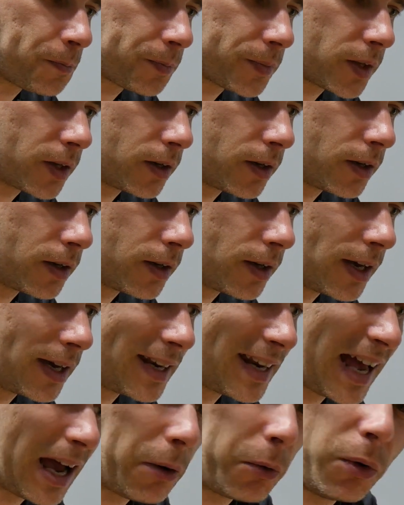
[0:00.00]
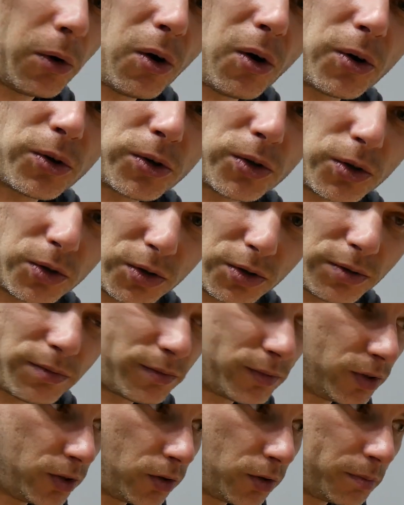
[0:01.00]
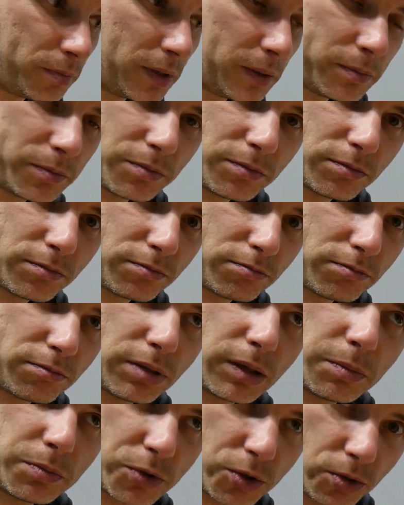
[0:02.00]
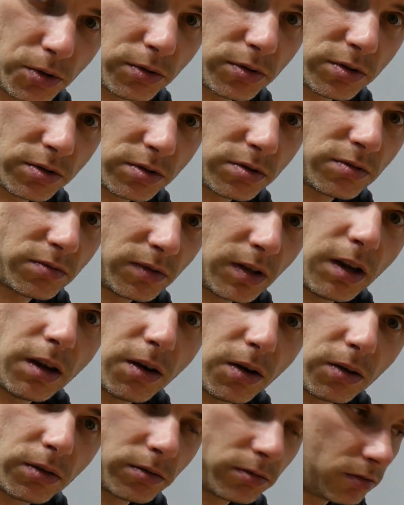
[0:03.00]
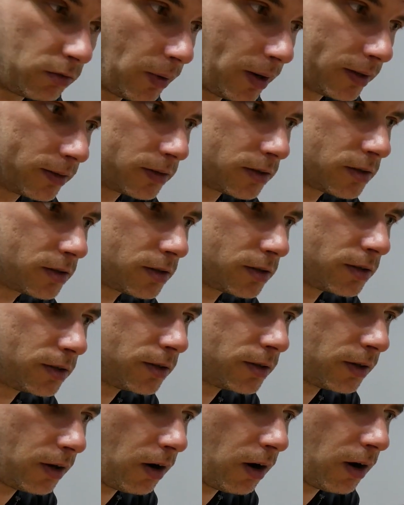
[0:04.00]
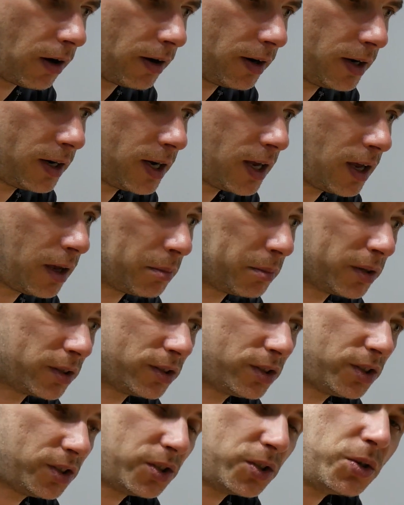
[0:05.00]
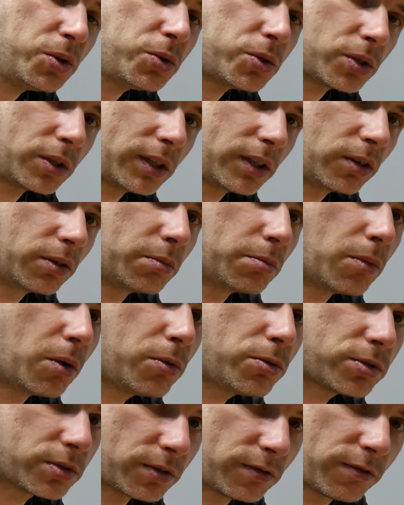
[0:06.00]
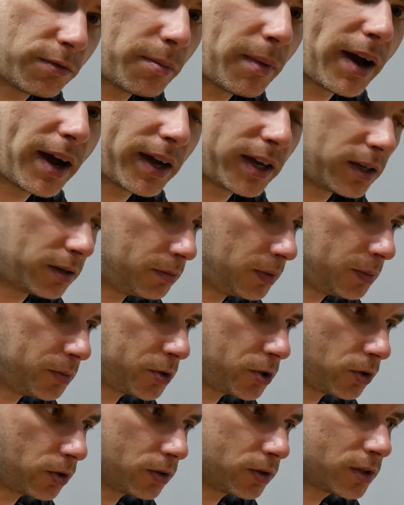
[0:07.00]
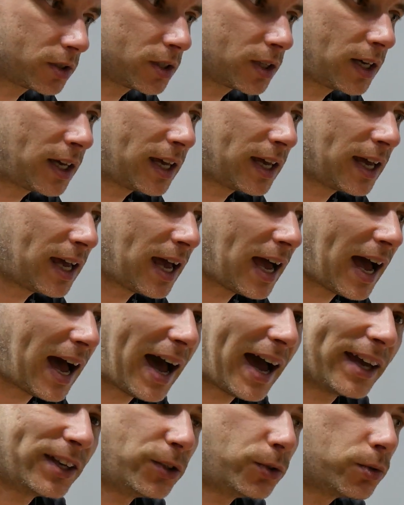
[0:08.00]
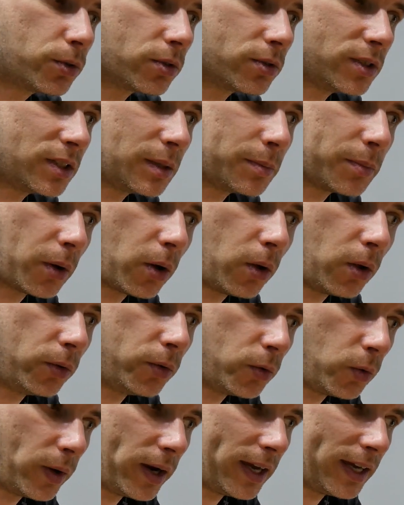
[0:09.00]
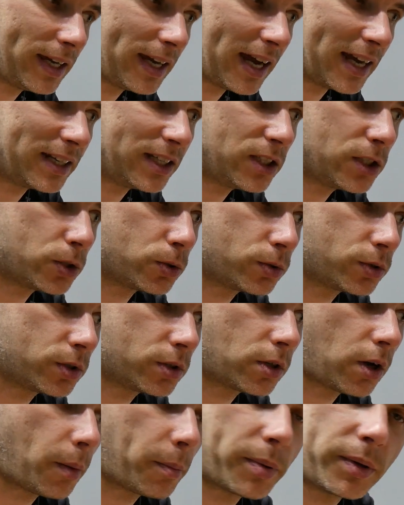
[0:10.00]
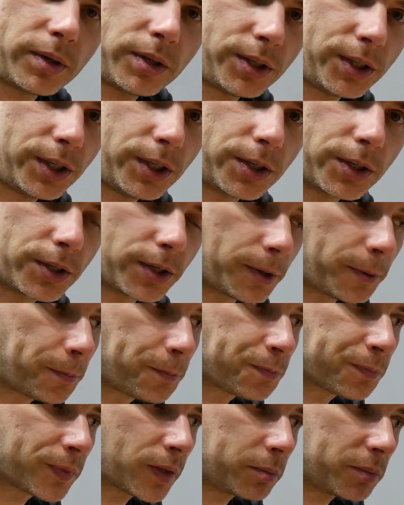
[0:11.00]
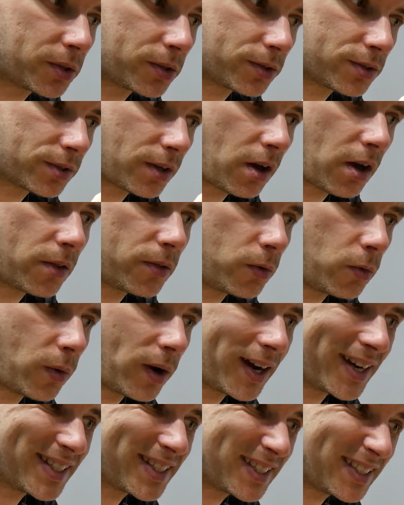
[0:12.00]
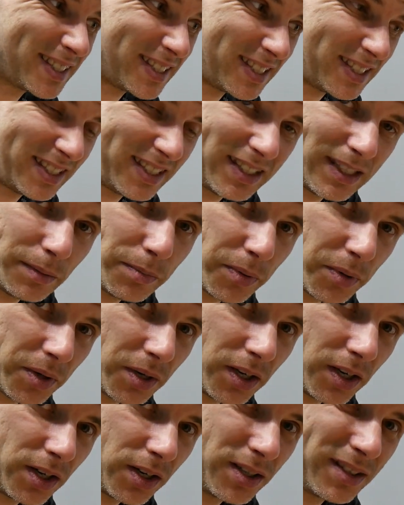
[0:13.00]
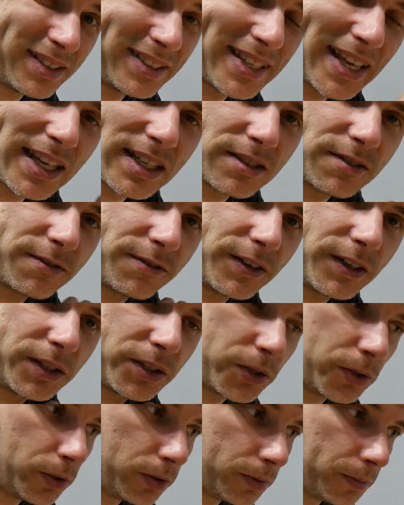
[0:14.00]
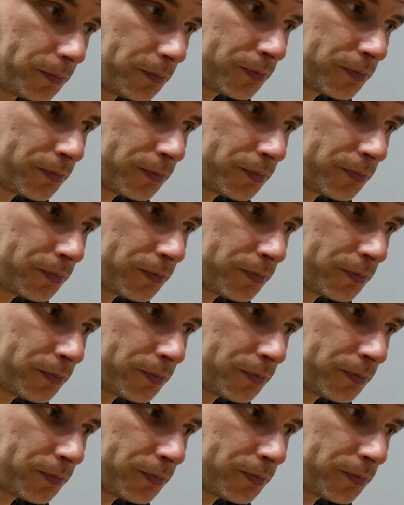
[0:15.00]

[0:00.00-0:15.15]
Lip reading: and how long your bib shorts, the long ones, are. But usually on most of my bib shorts, I do not zip all the way. I need to stop here because otherwise the zipper here doesn't feel good.